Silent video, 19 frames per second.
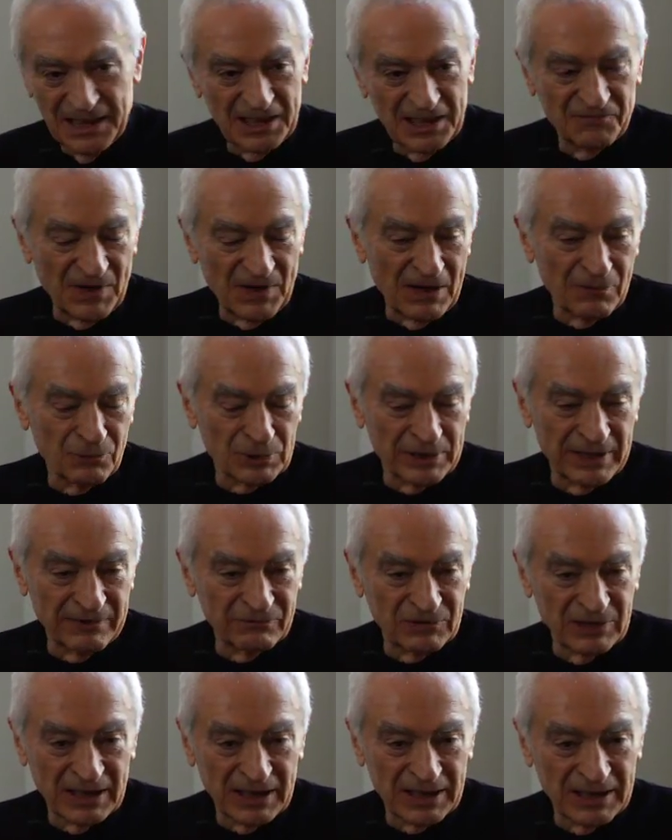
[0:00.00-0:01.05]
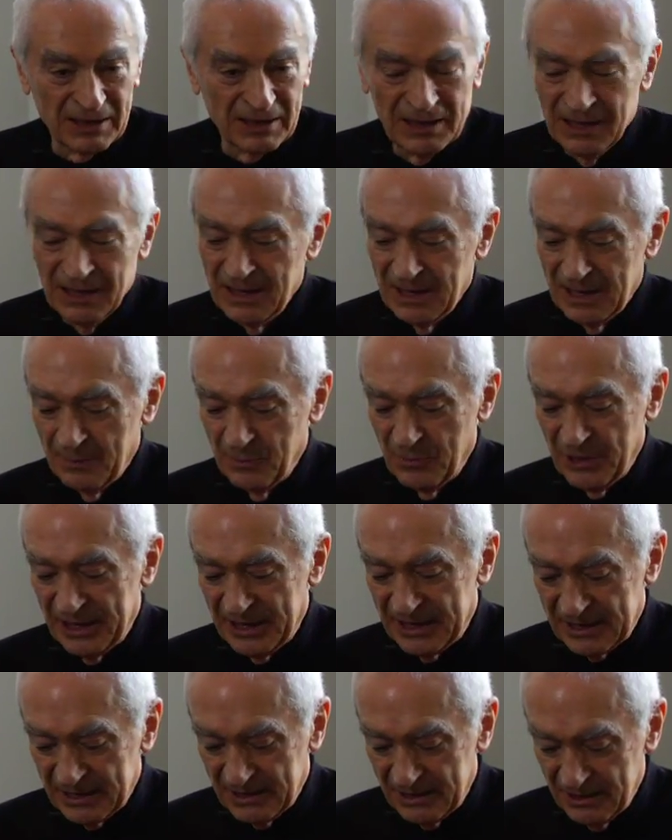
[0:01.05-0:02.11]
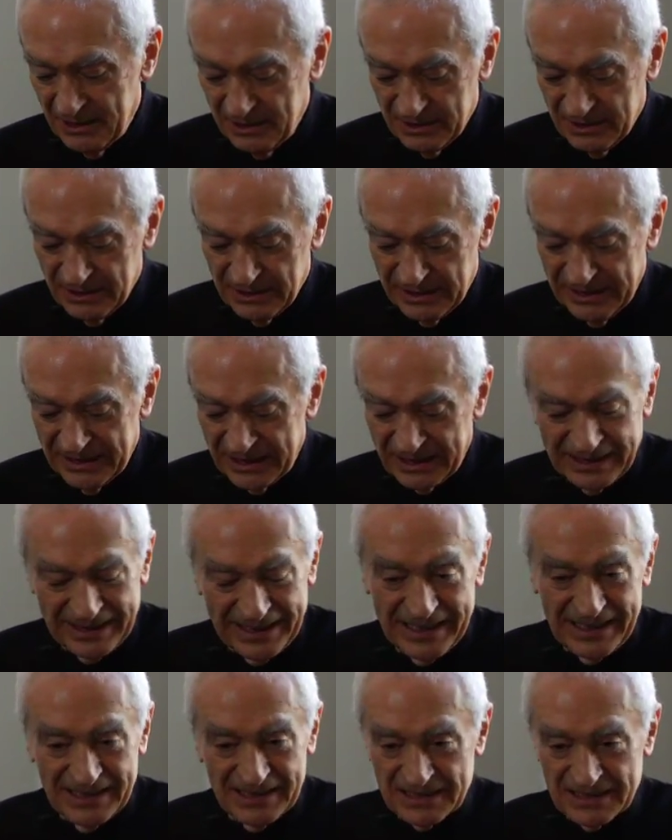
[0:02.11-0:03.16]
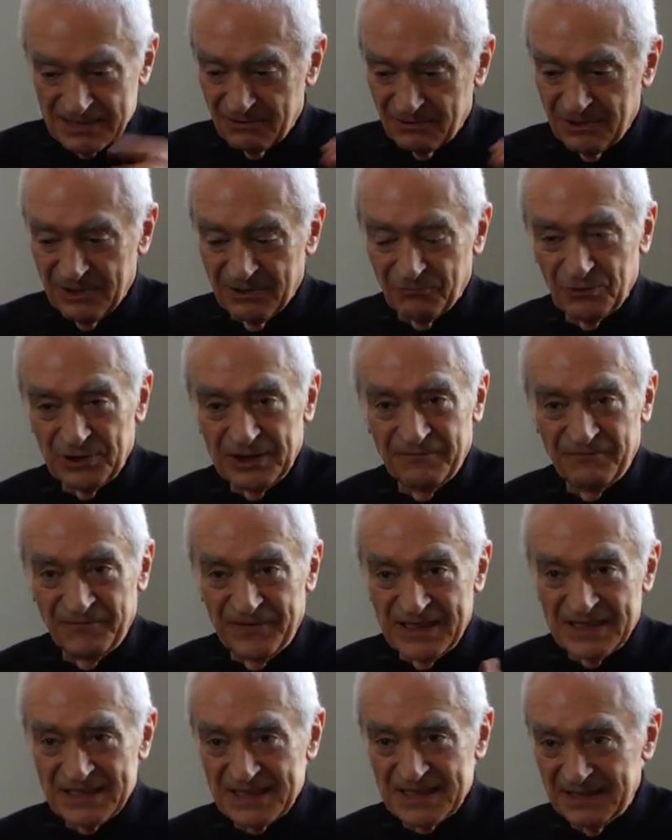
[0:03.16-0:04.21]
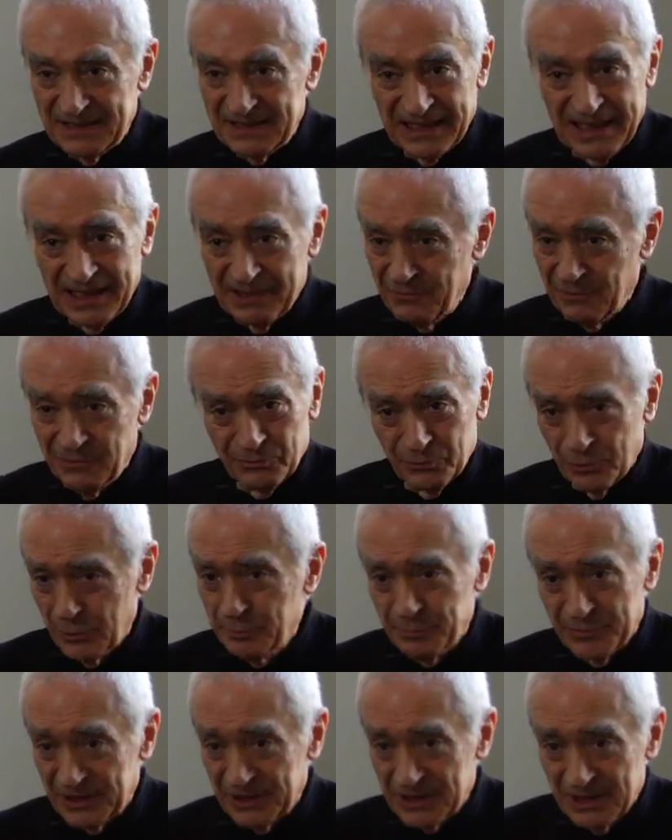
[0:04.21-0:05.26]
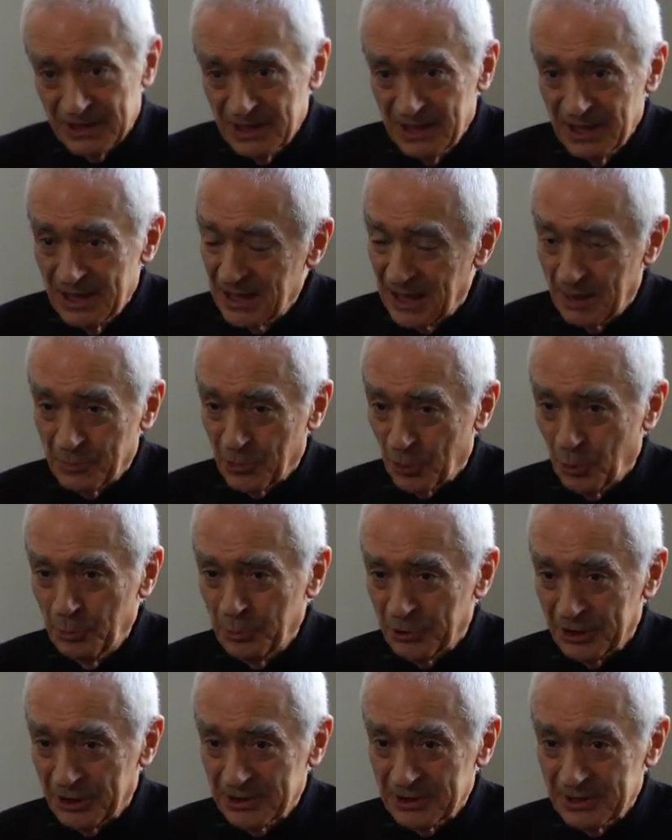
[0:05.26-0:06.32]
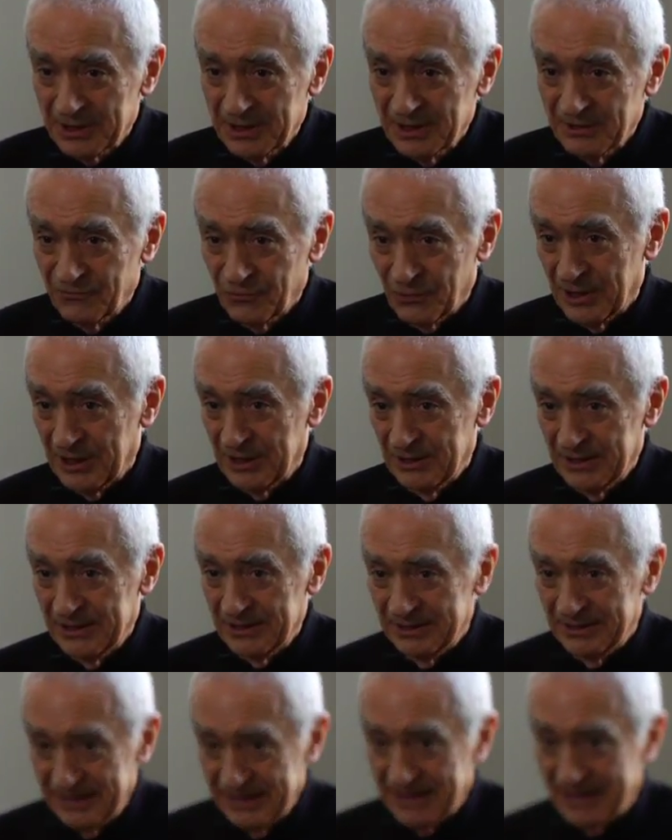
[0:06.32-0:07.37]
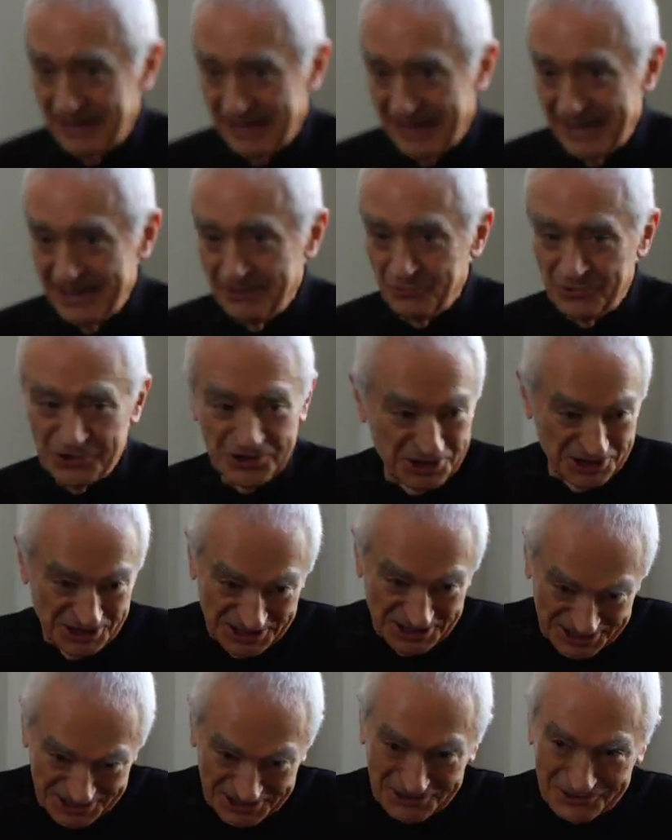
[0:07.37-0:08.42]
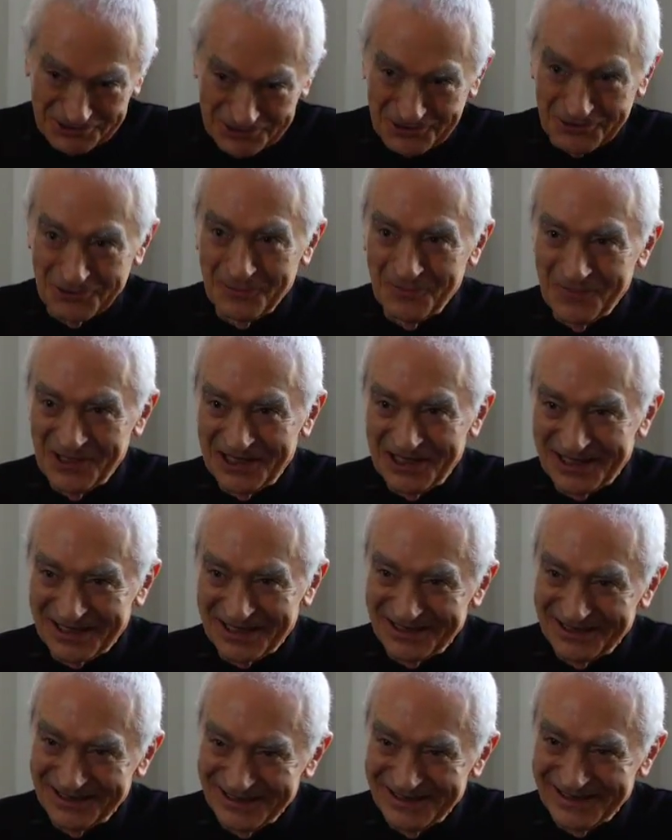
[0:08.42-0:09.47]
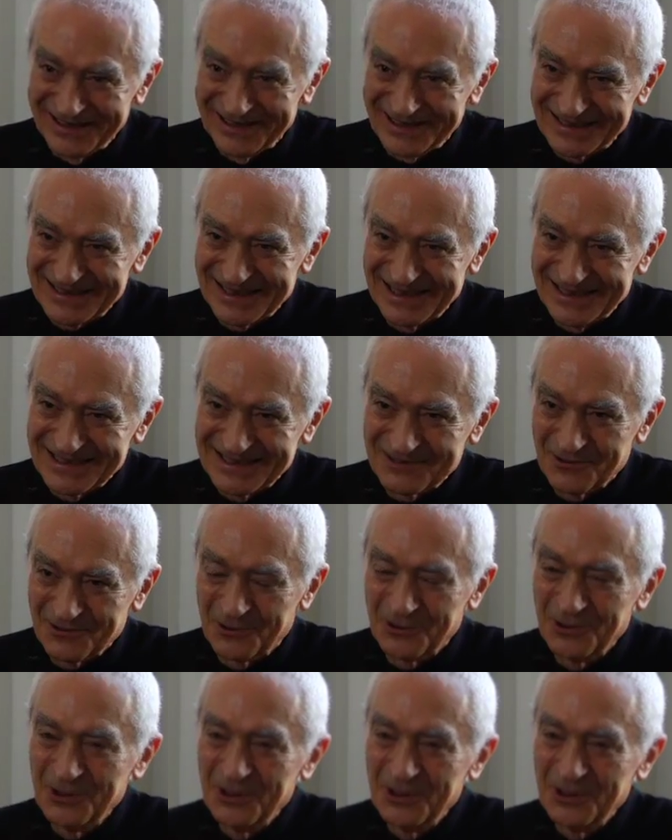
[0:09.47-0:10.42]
if I would have done American Airlines with a fancy type, it wouldn't be appropriate for an airline which is so American, you say so.